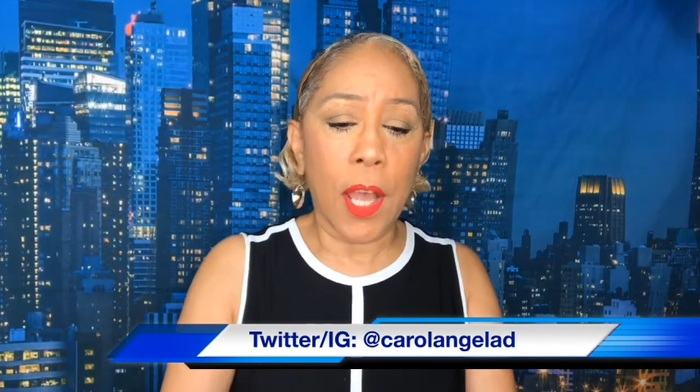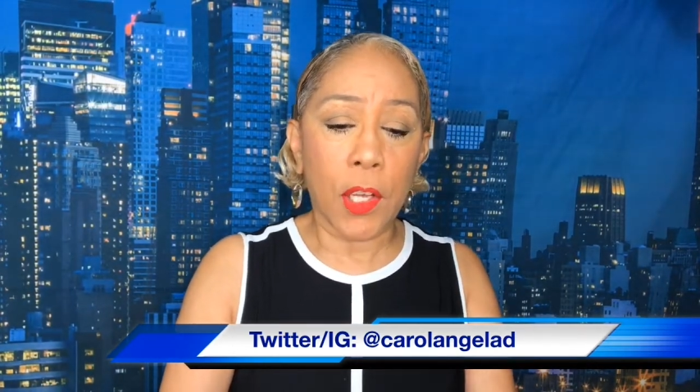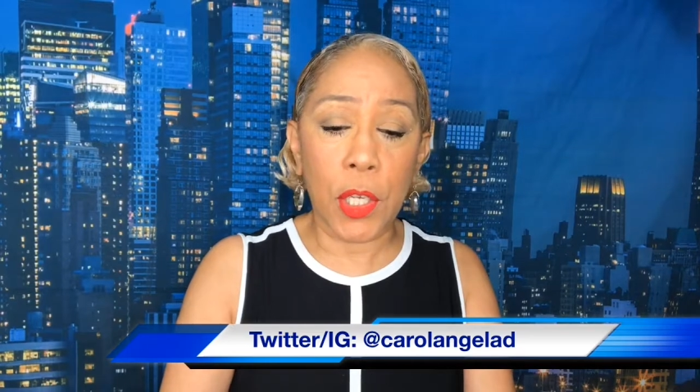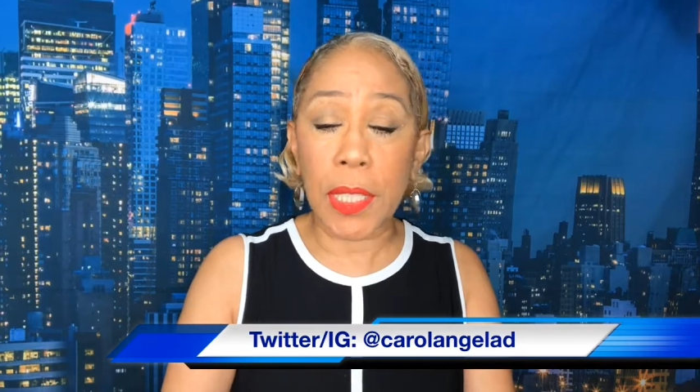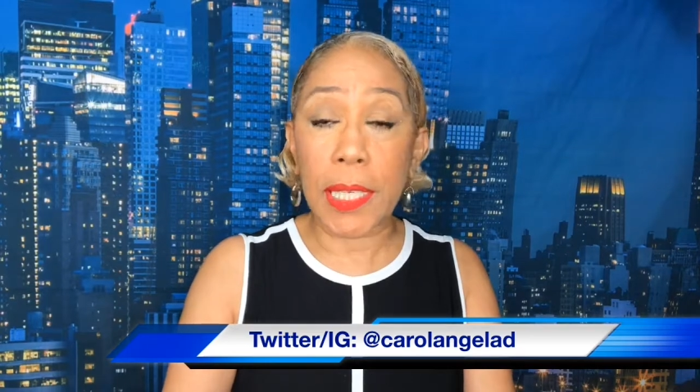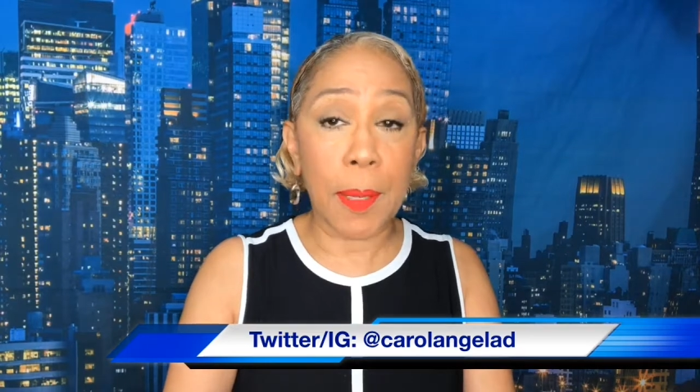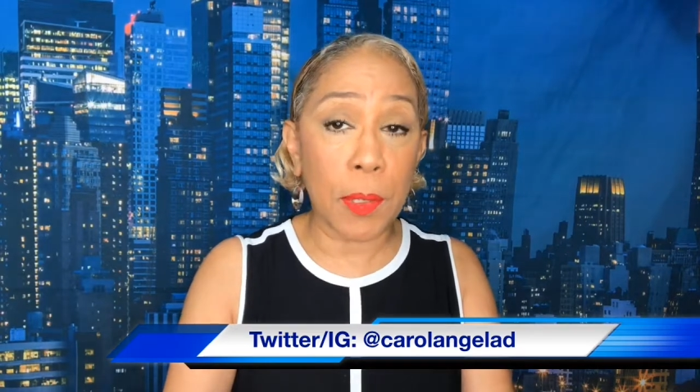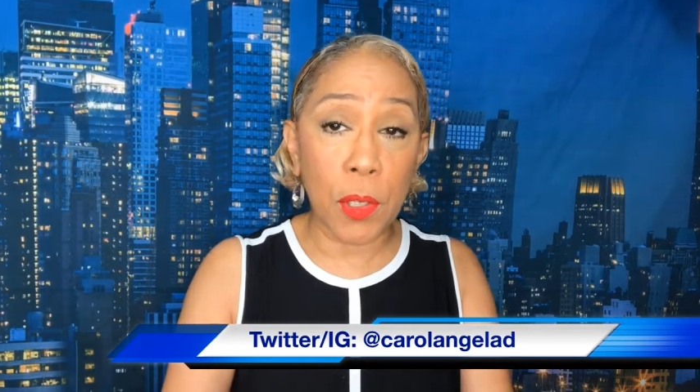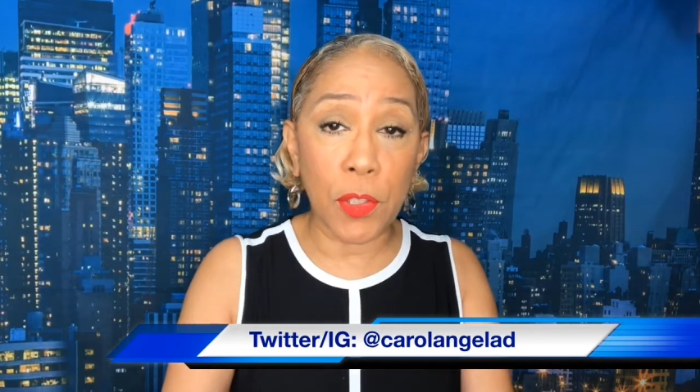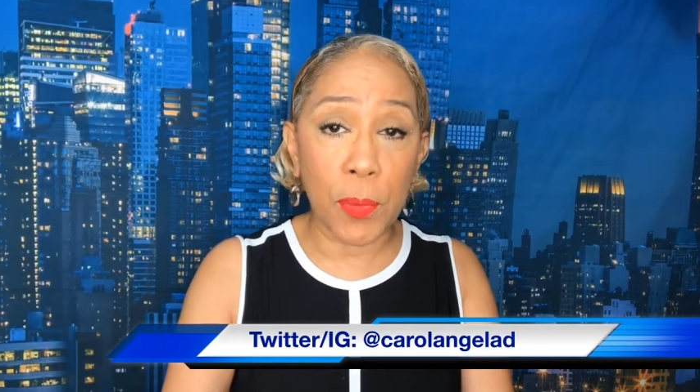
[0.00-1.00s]
Could the
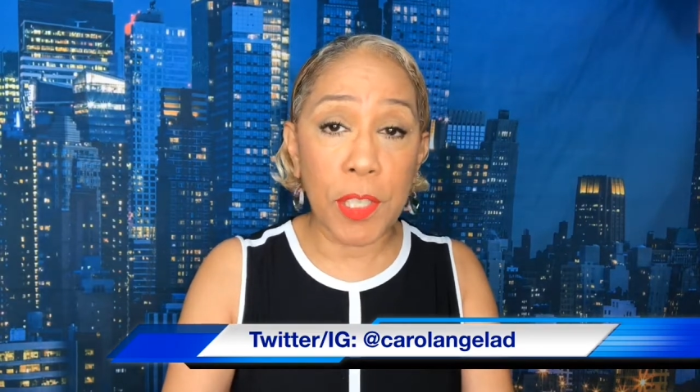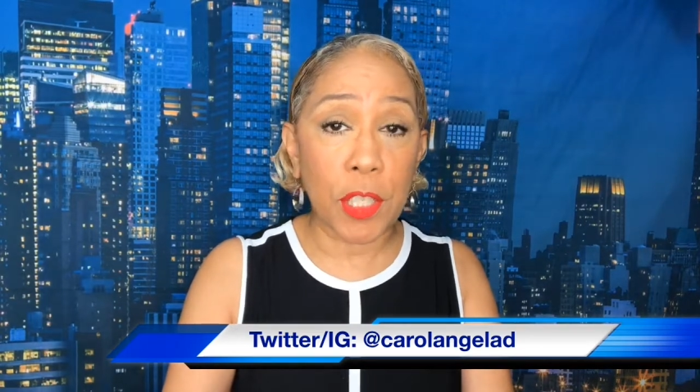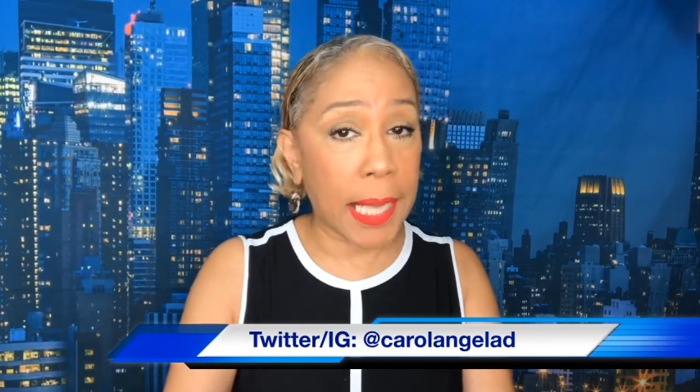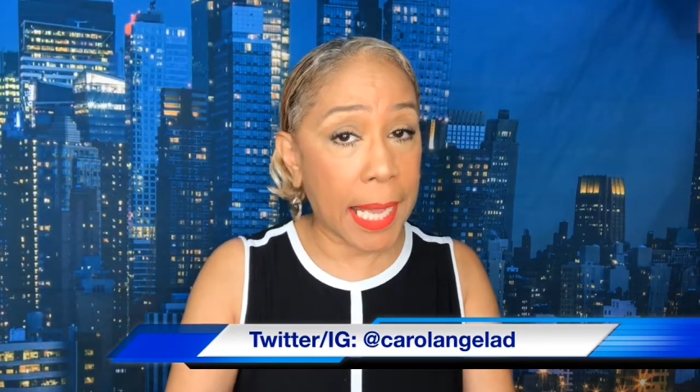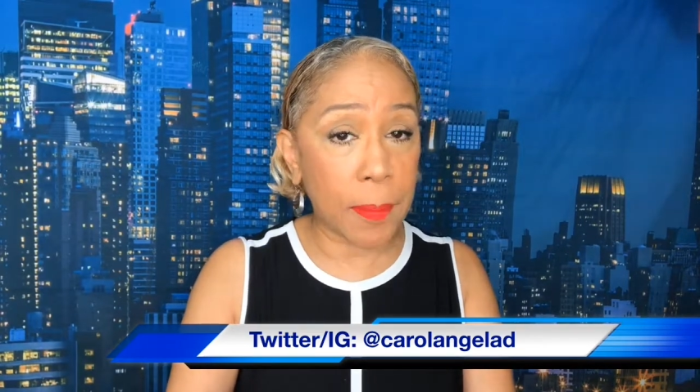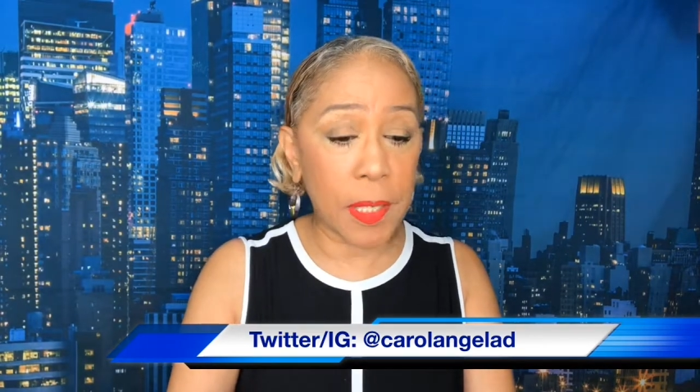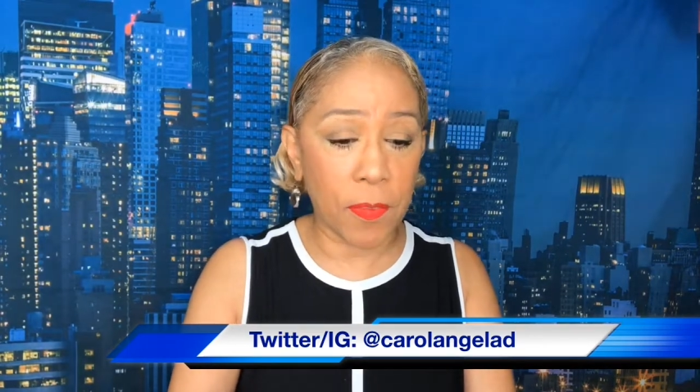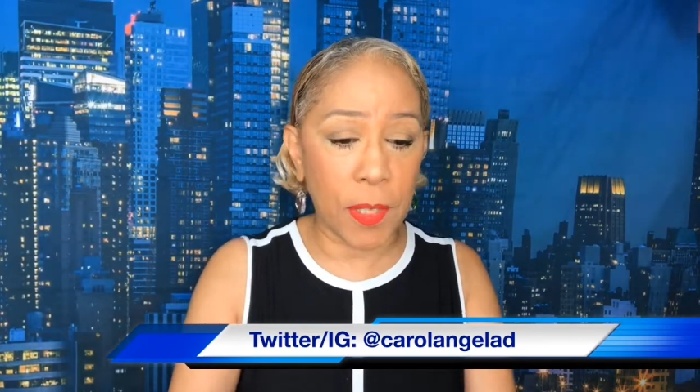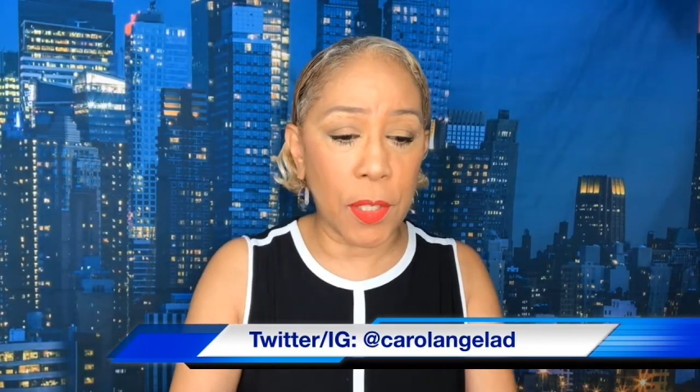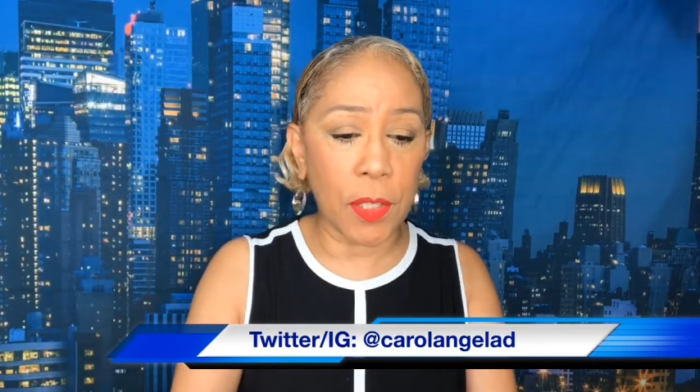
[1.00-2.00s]
chemicals reach cannabis
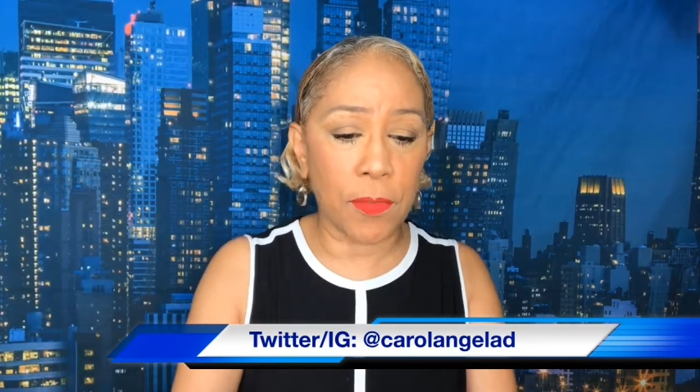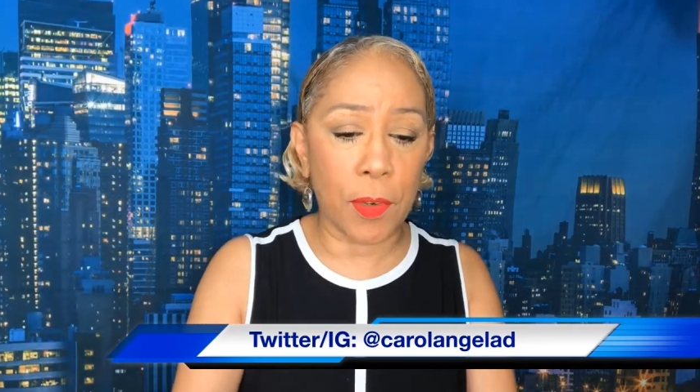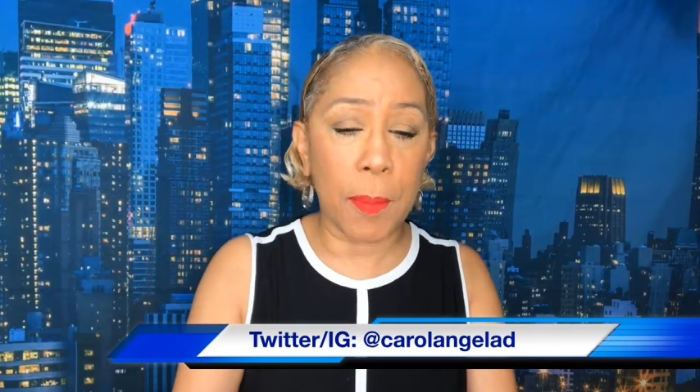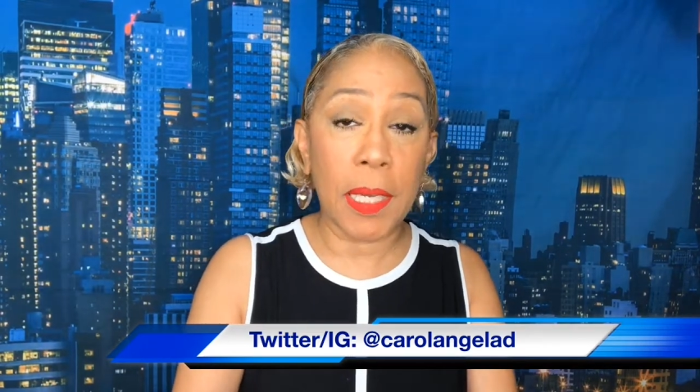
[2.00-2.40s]
fields from